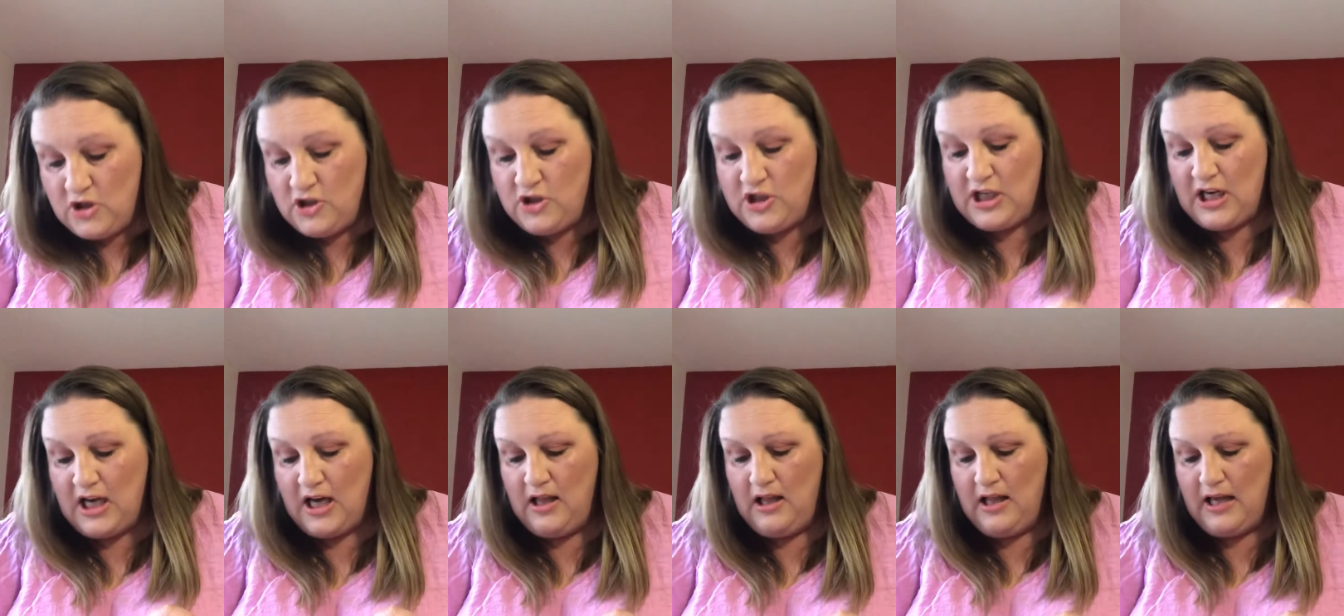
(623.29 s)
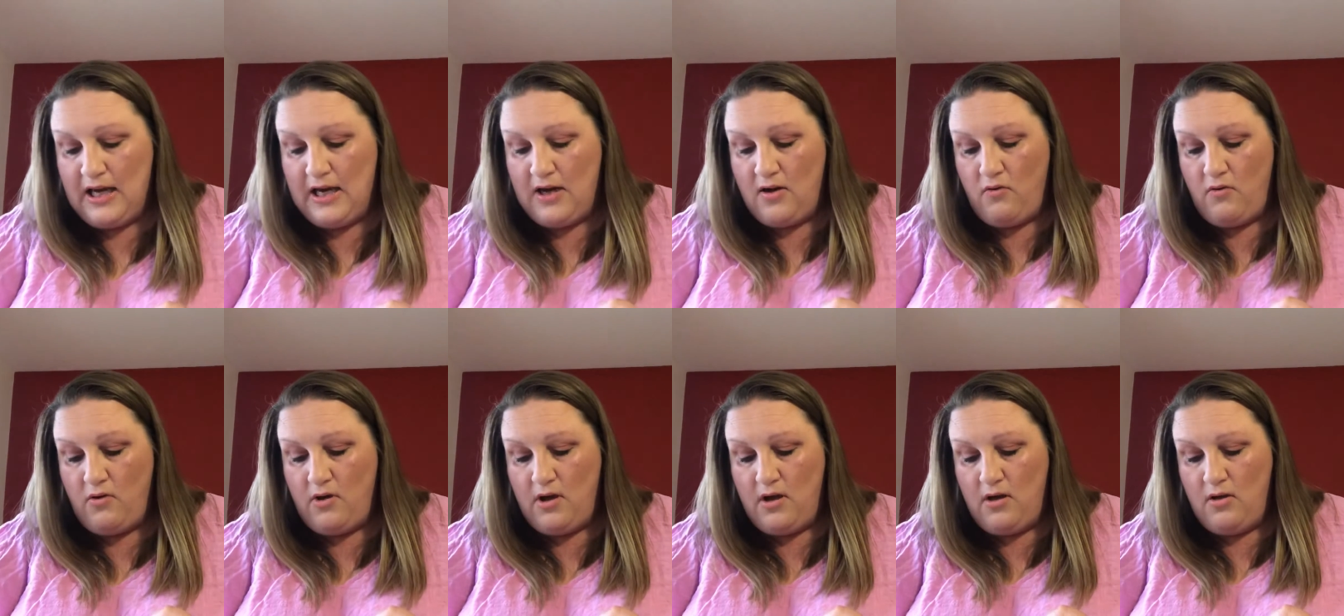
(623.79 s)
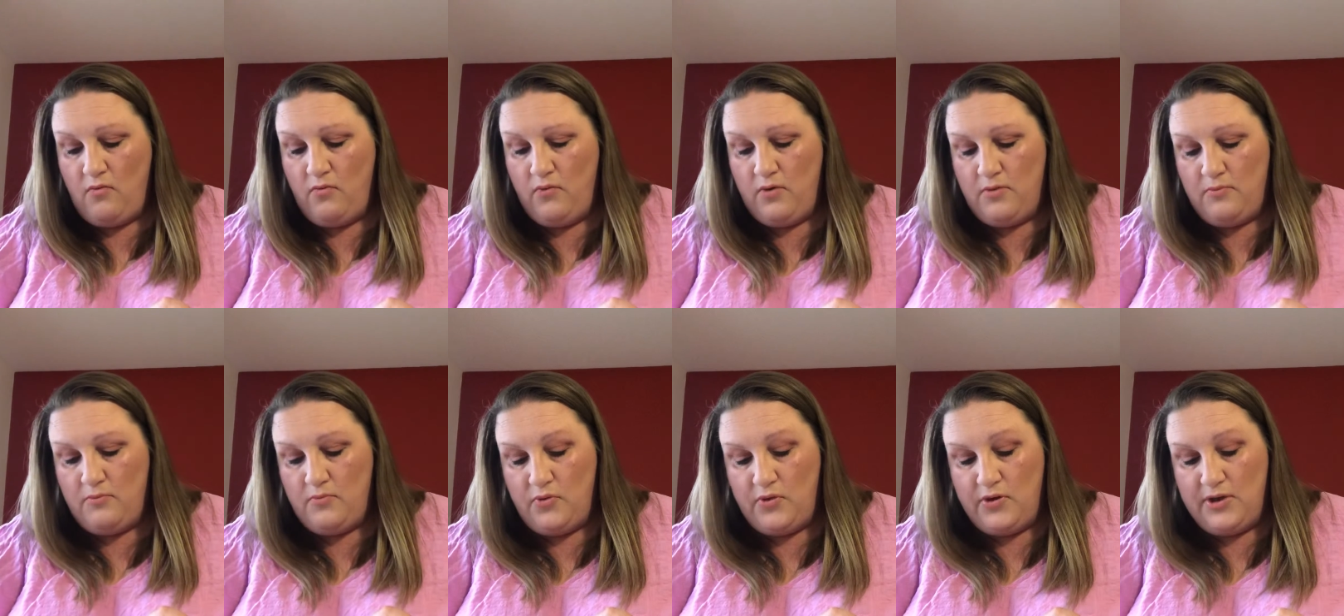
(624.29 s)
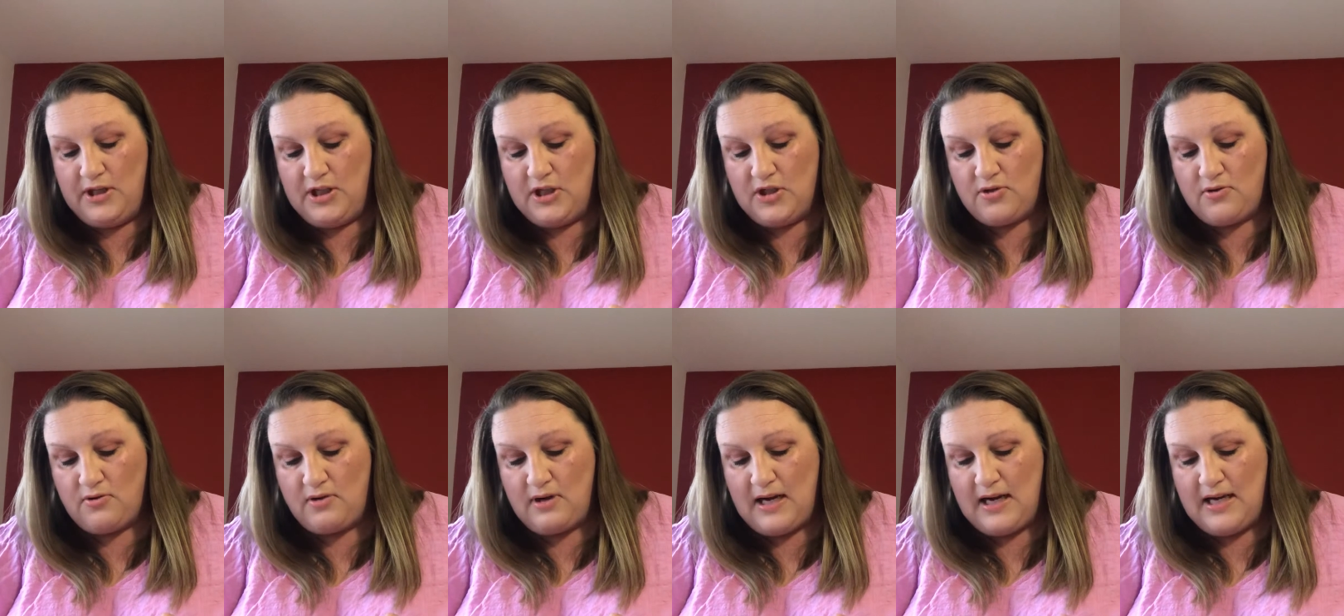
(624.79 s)
gel and oil will
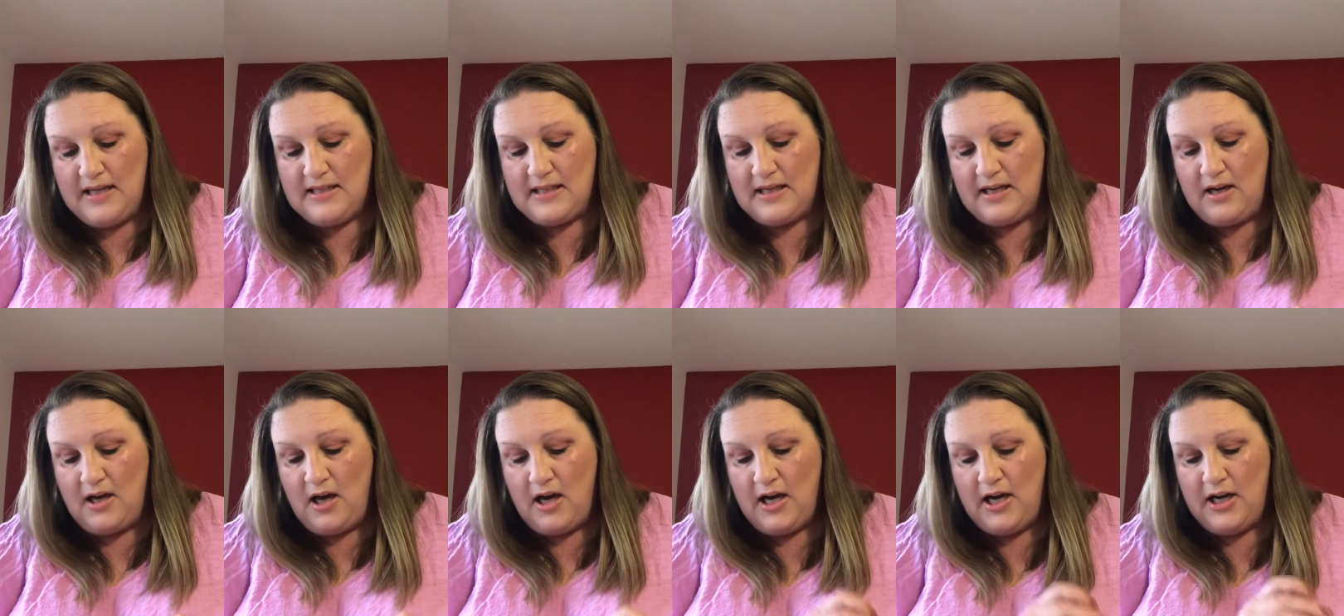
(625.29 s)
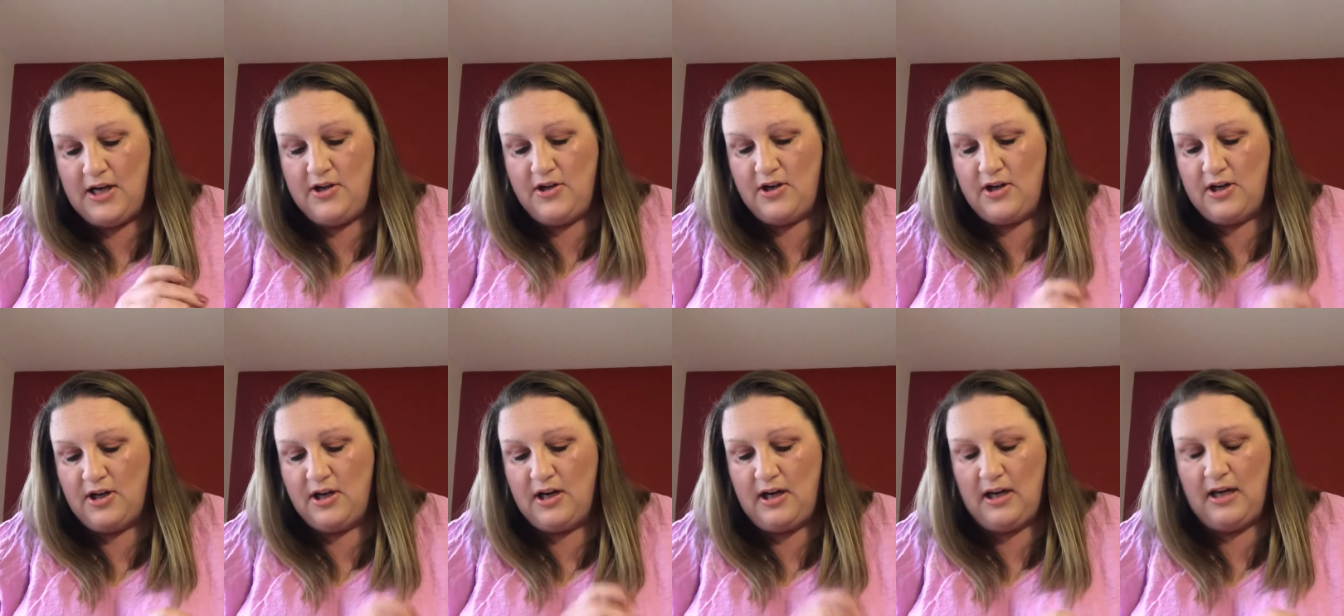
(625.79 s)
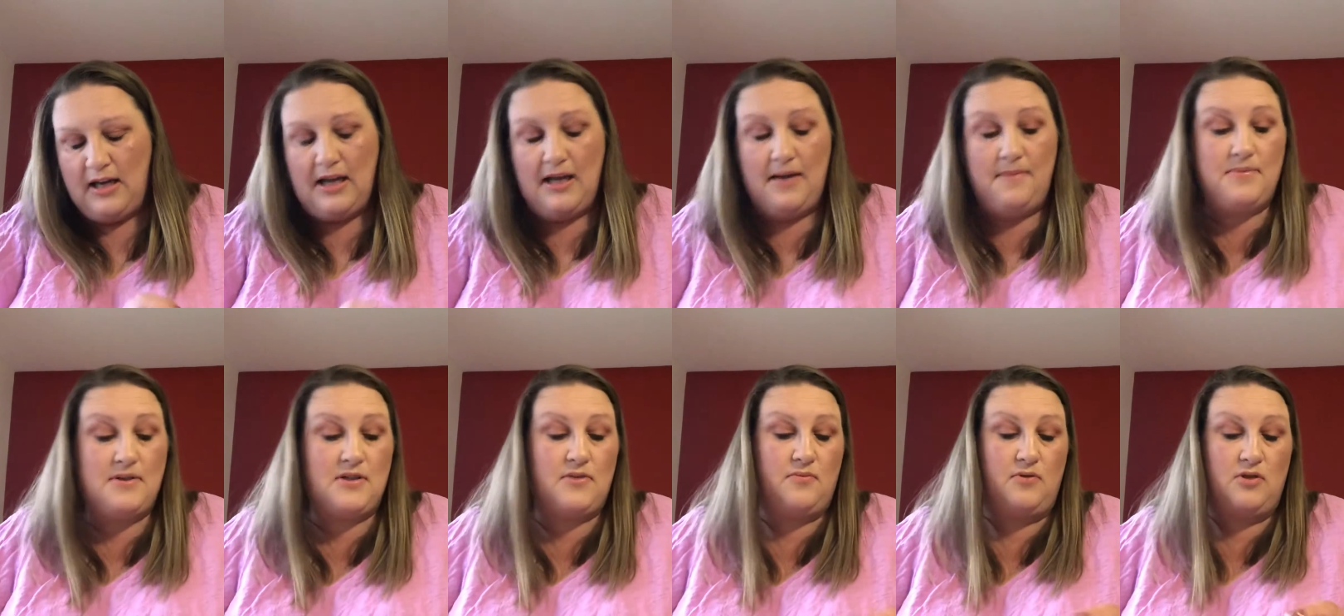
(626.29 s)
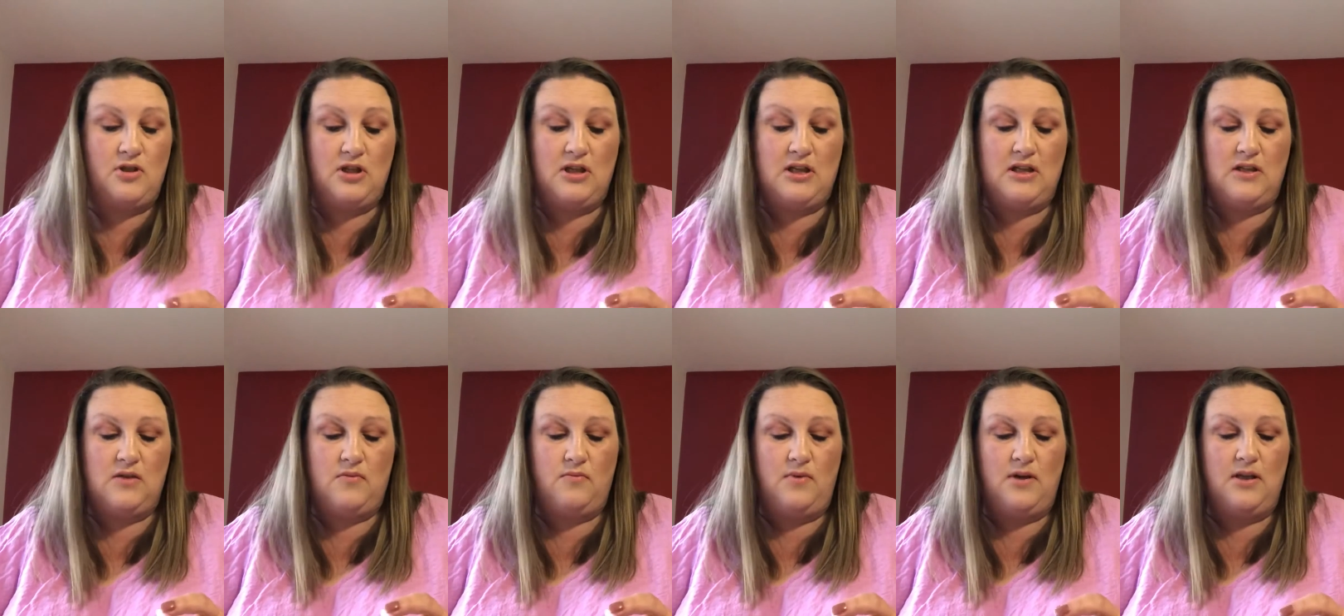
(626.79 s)
moisturize and hydrate your lips with
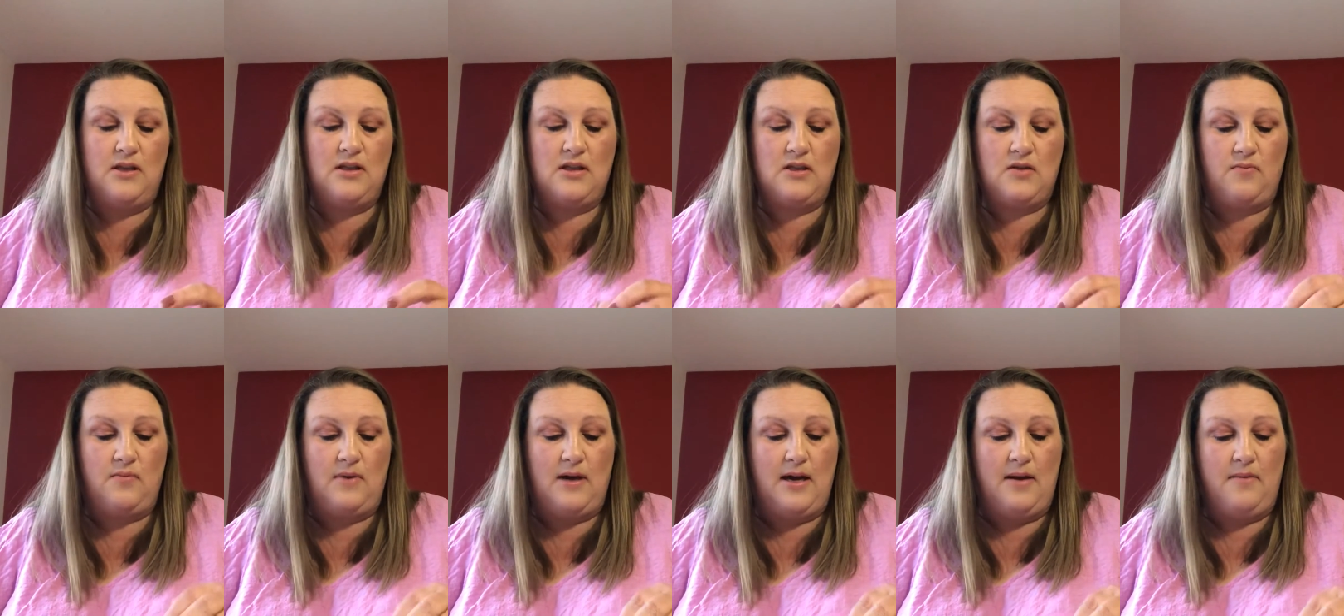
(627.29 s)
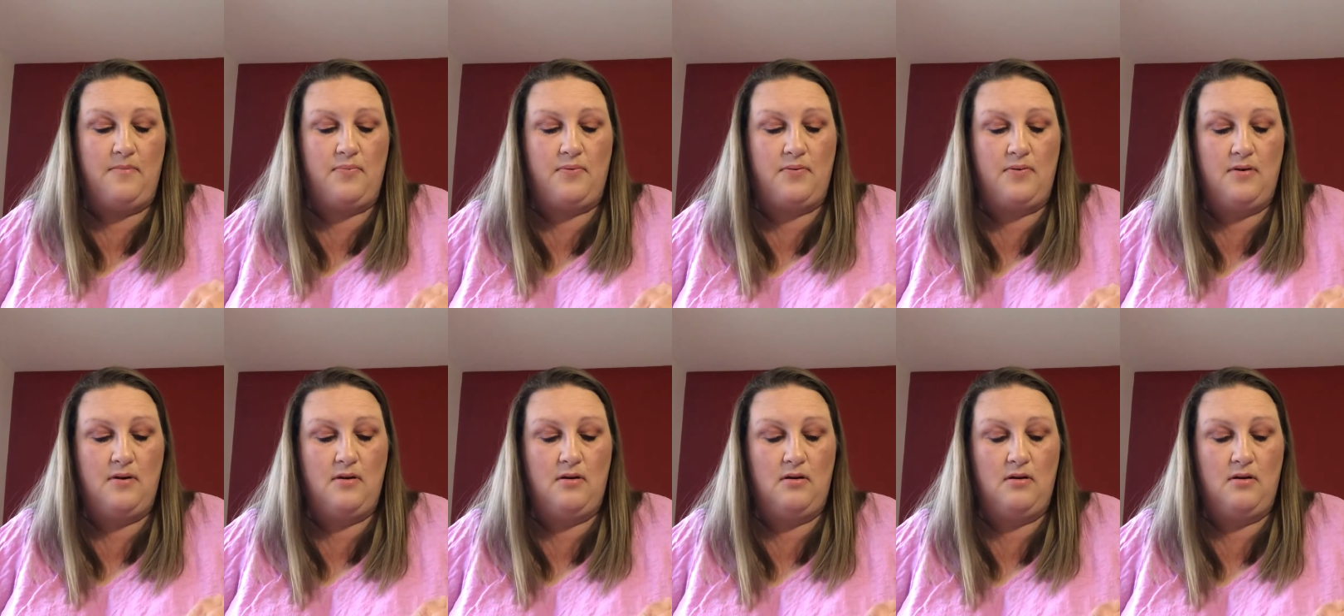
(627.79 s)
just one swipe.